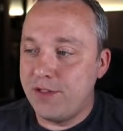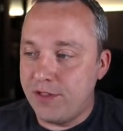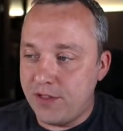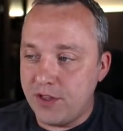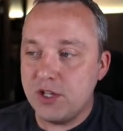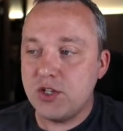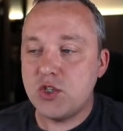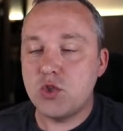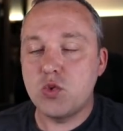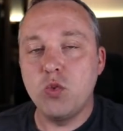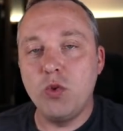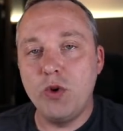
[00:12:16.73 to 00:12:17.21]

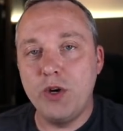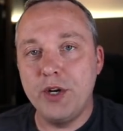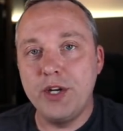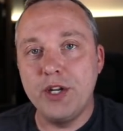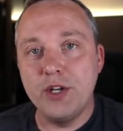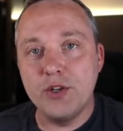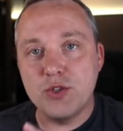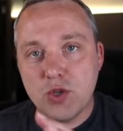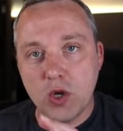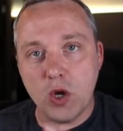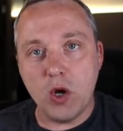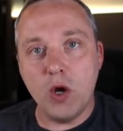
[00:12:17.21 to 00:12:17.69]
This one
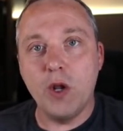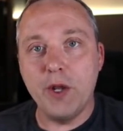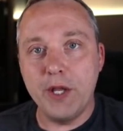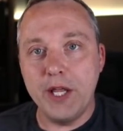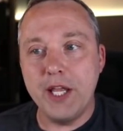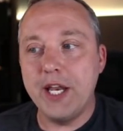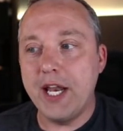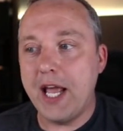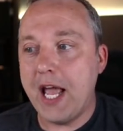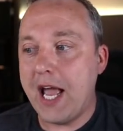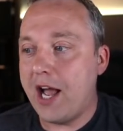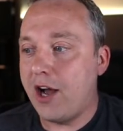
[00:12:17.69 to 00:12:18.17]
is all
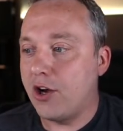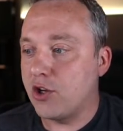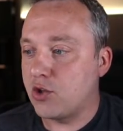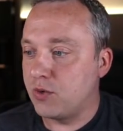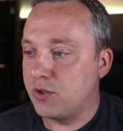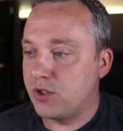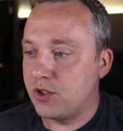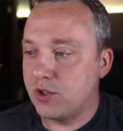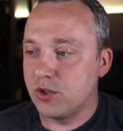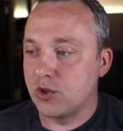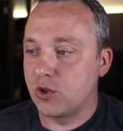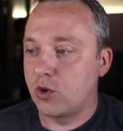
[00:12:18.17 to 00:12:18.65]
in-house,
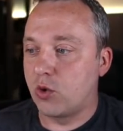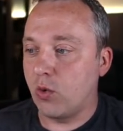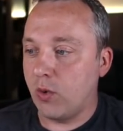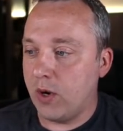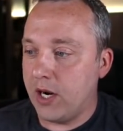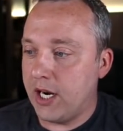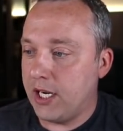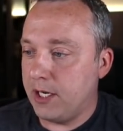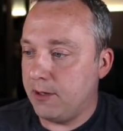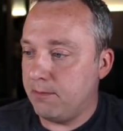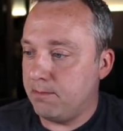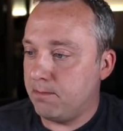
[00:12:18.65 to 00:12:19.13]
which is
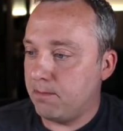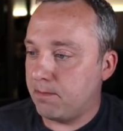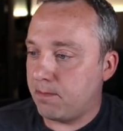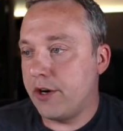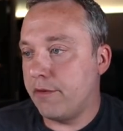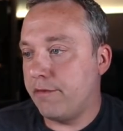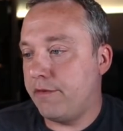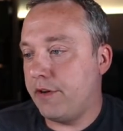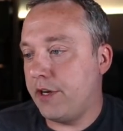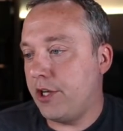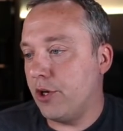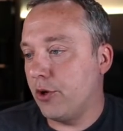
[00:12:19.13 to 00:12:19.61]
great. You got
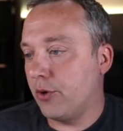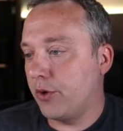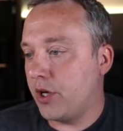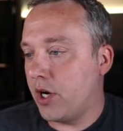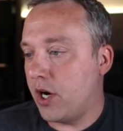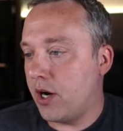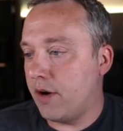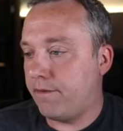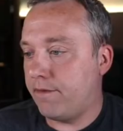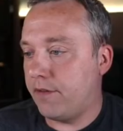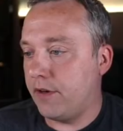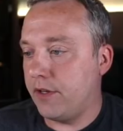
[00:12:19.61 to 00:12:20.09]
your video
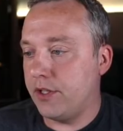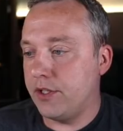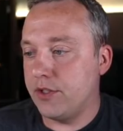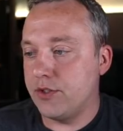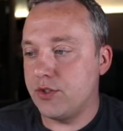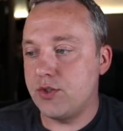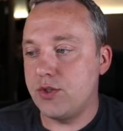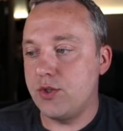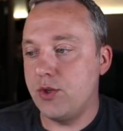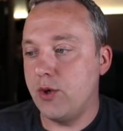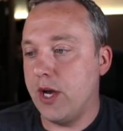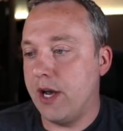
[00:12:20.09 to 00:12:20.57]

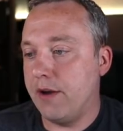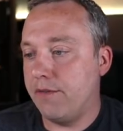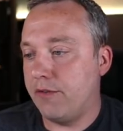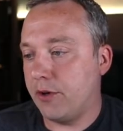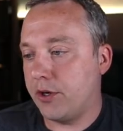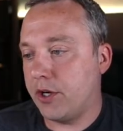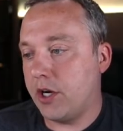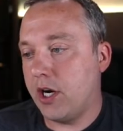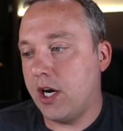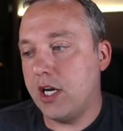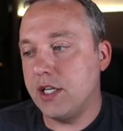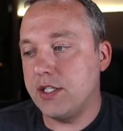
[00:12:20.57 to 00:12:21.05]
conference, you have
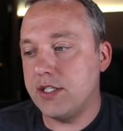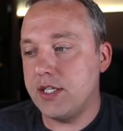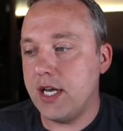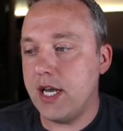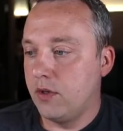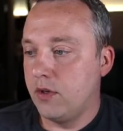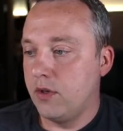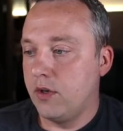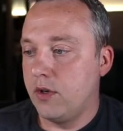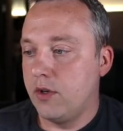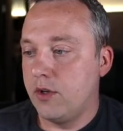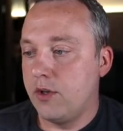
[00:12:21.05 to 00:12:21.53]
your
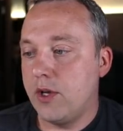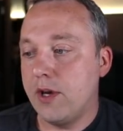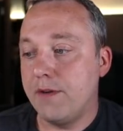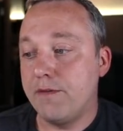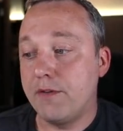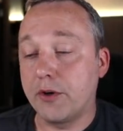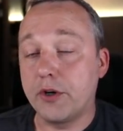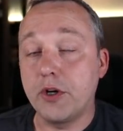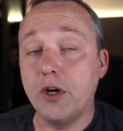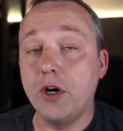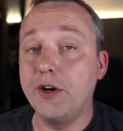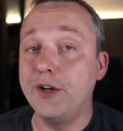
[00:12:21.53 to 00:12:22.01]
contacts, you have
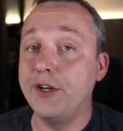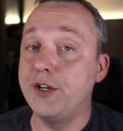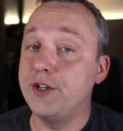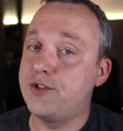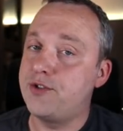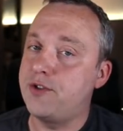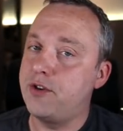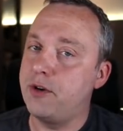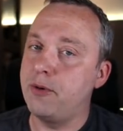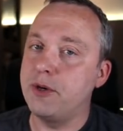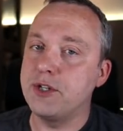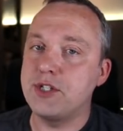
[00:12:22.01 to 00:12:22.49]
your call
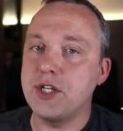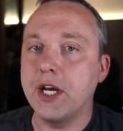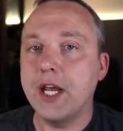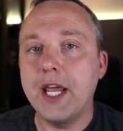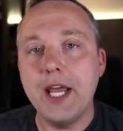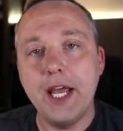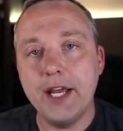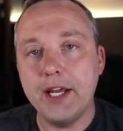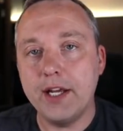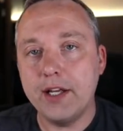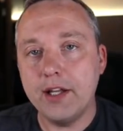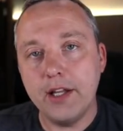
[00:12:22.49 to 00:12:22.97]
history, which I
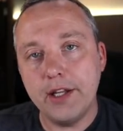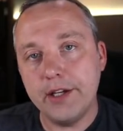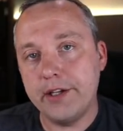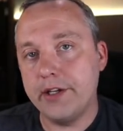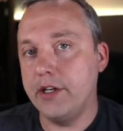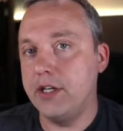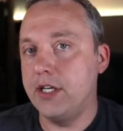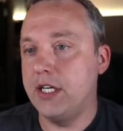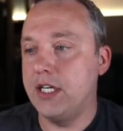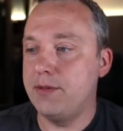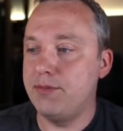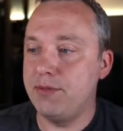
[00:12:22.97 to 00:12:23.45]
can't click
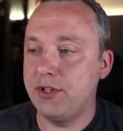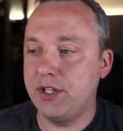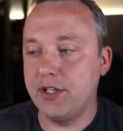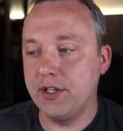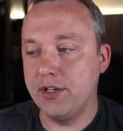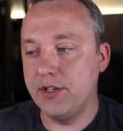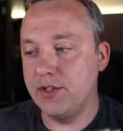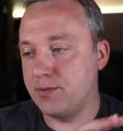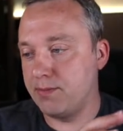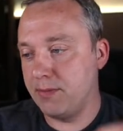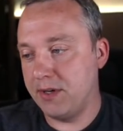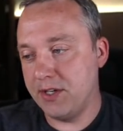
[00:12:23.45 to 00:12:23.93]
on
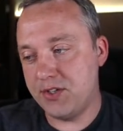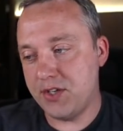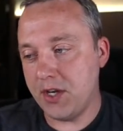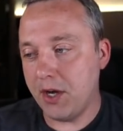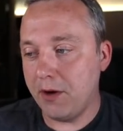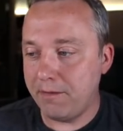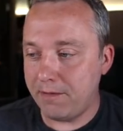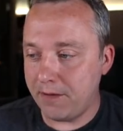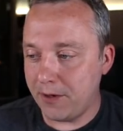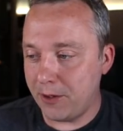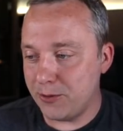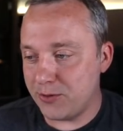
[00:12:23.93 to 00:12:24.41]
because my
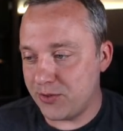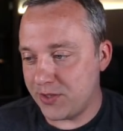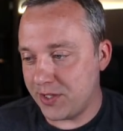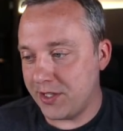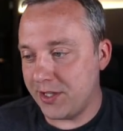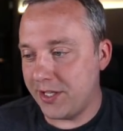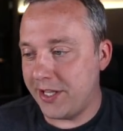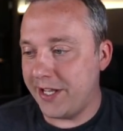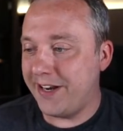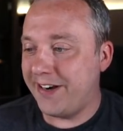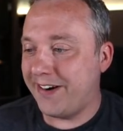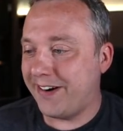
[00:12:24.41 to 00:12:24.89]
cell phone's
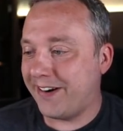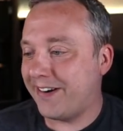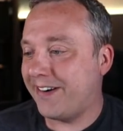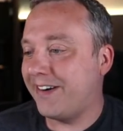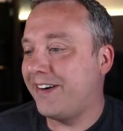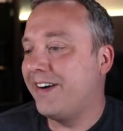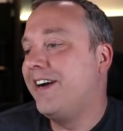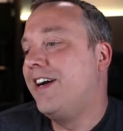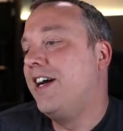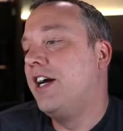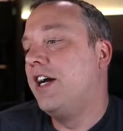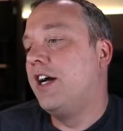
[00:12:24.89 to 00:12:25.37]
in
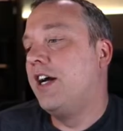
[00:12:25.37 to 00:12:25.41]
there.